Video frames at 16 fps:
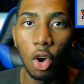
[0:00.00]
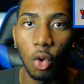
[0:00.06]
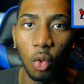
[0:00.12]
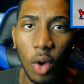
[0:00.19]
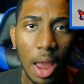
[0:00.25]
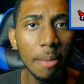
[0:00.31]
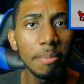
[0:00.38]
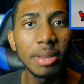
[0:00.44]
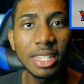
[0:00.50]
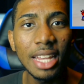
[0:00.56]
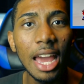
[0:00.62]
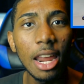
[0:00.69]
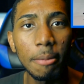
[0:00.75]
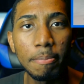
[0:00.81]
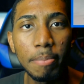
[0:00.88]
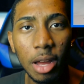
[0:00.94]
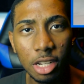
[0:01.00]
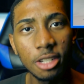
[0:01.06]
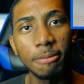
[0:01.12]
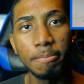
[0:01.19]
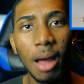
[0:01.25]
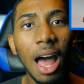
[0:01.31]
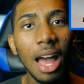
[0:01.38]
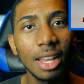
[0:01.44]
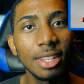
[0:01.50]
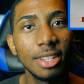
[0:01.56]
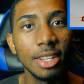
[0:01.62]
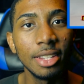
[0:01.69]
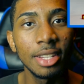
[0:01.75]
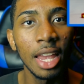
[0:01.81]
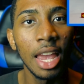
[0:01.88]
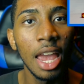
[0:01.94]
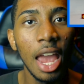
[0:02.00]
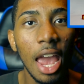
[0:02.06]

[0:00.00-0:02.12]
right beside a bunch of boxes,